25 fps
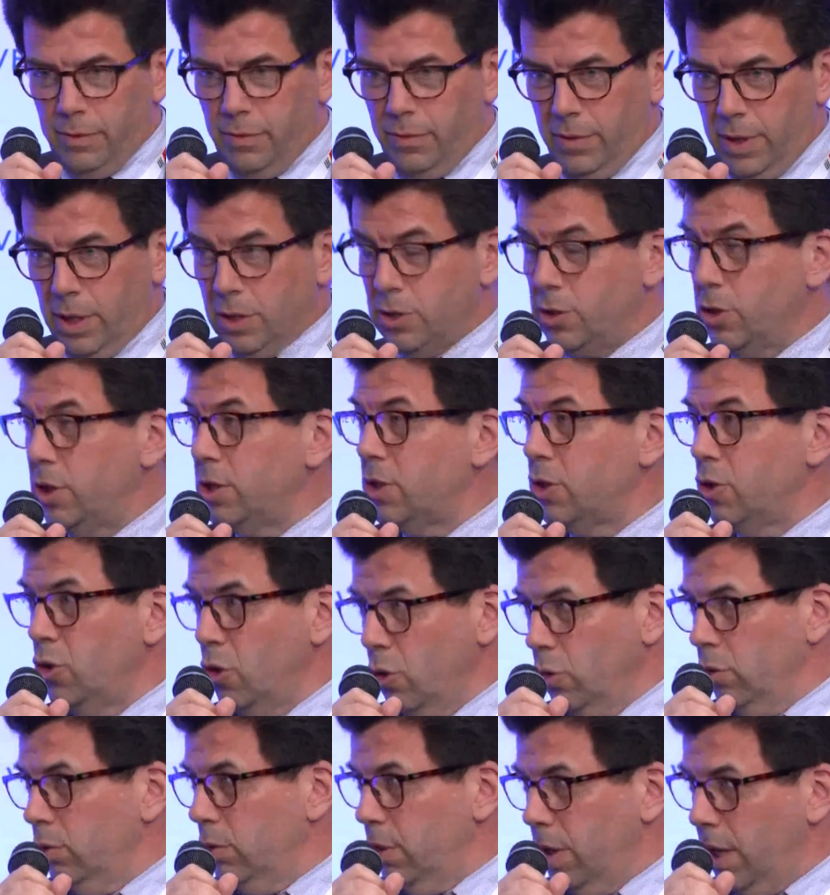The answer is
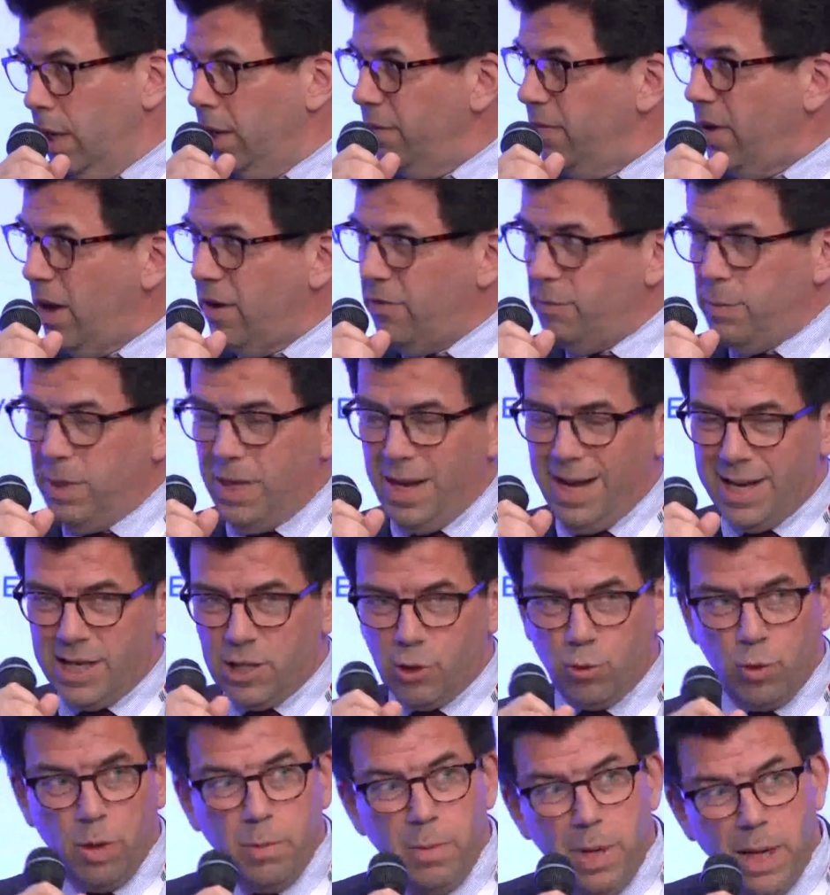no. And they have been
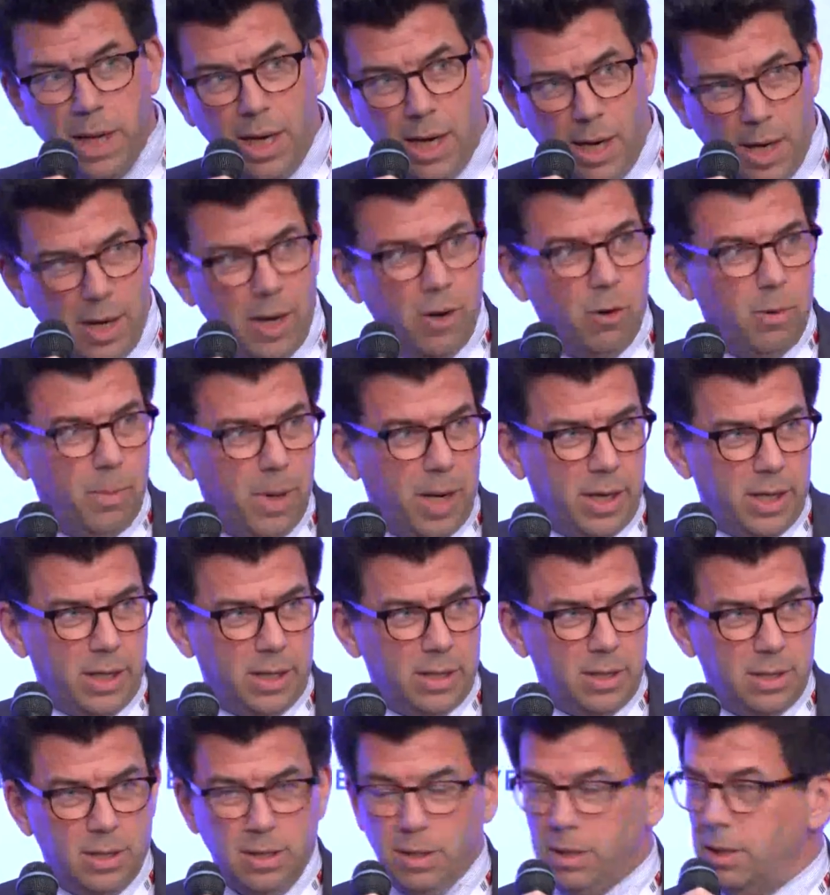extremely clear about
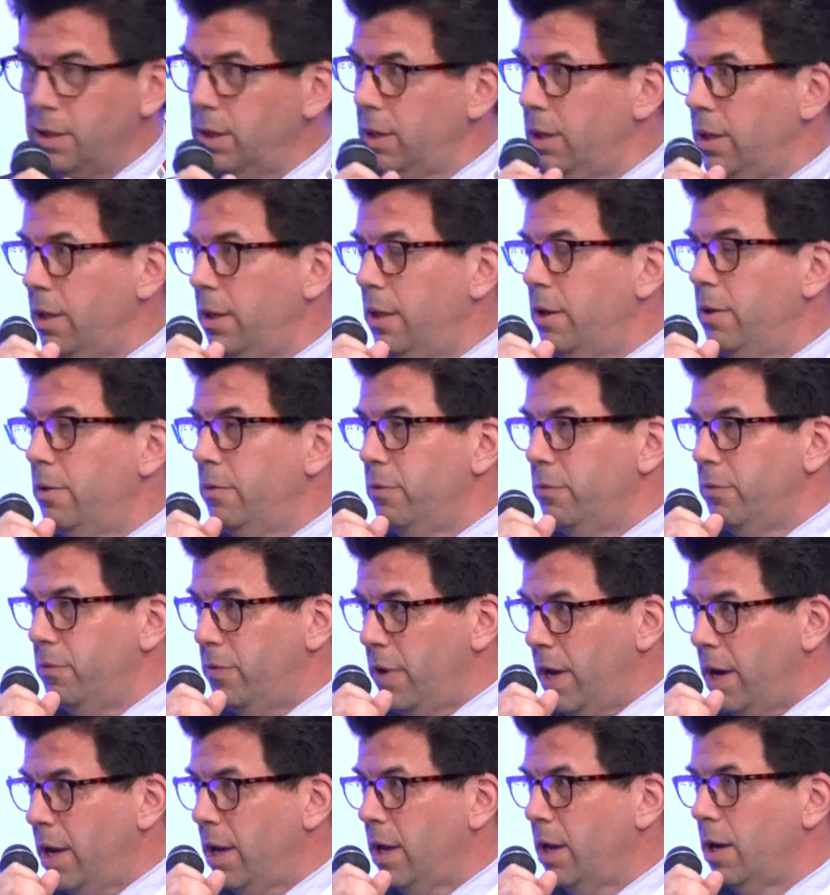it.
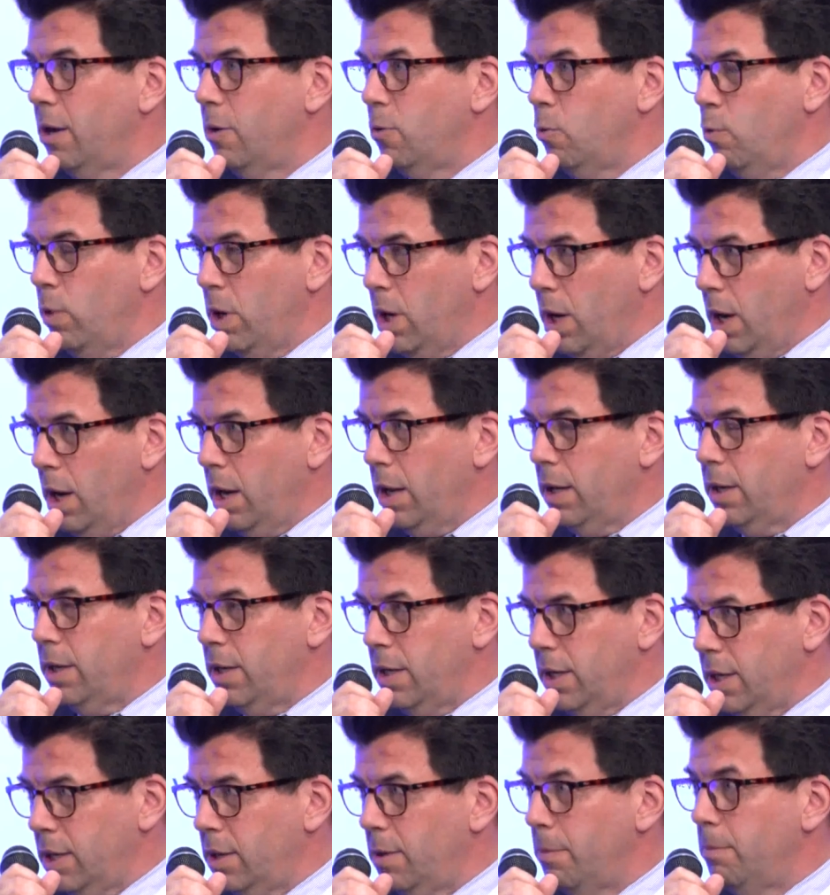They will
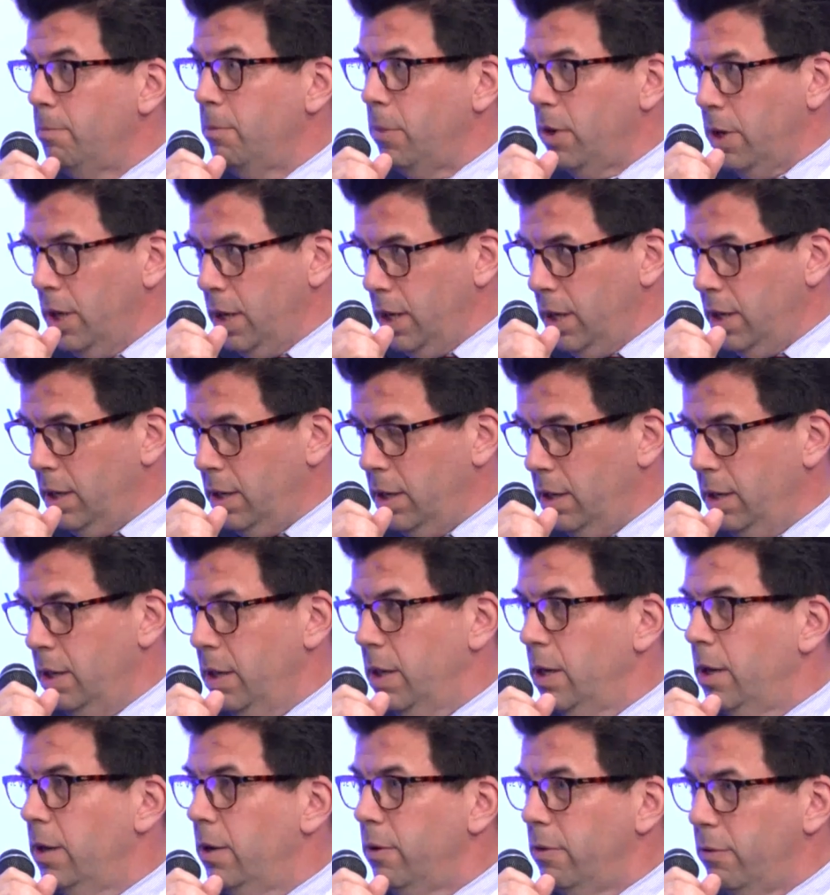need money
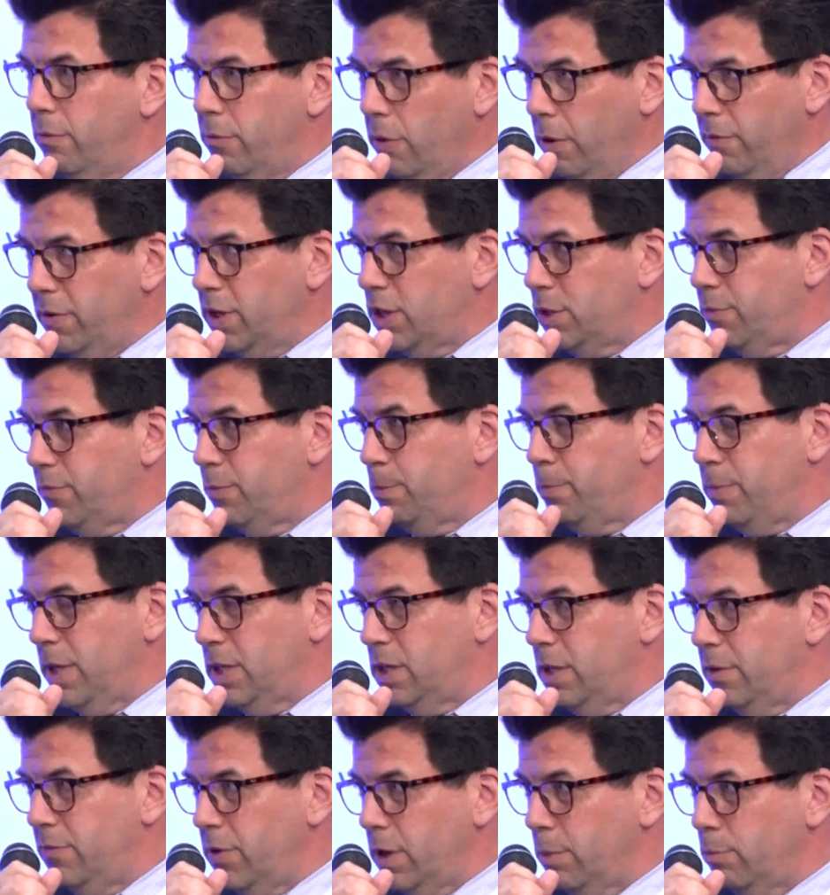for this
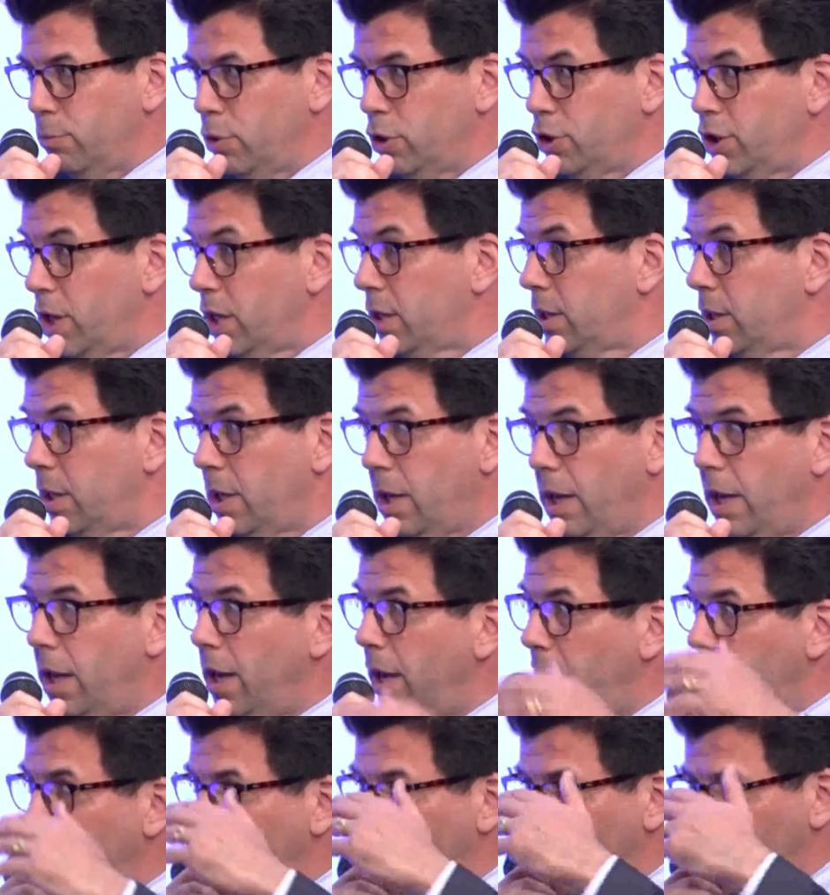specific project
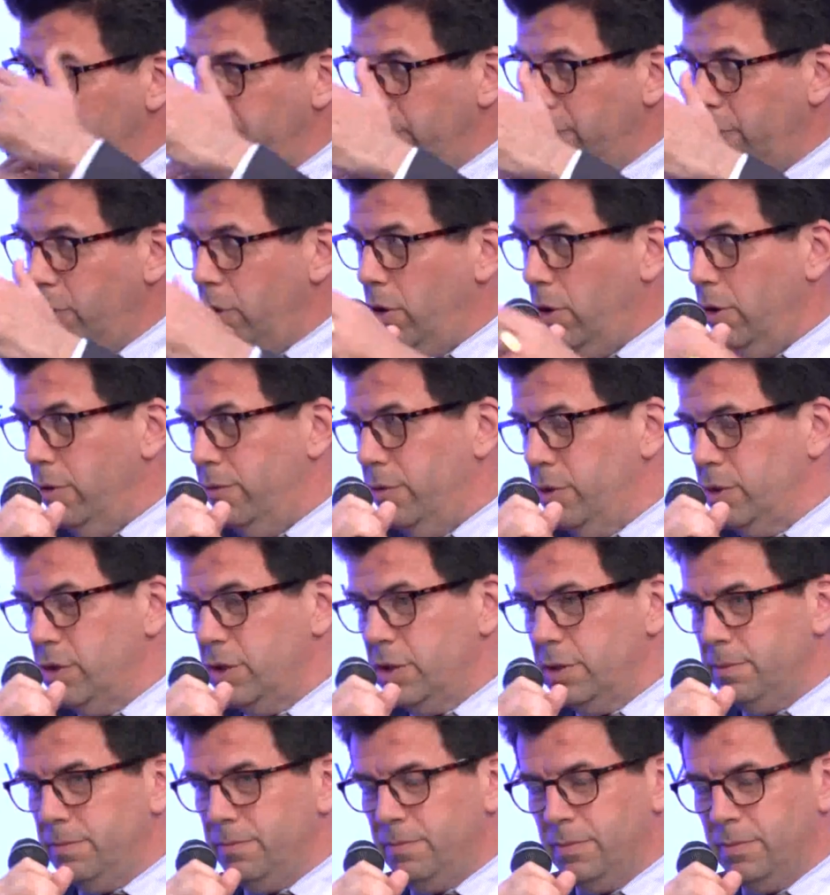and for others.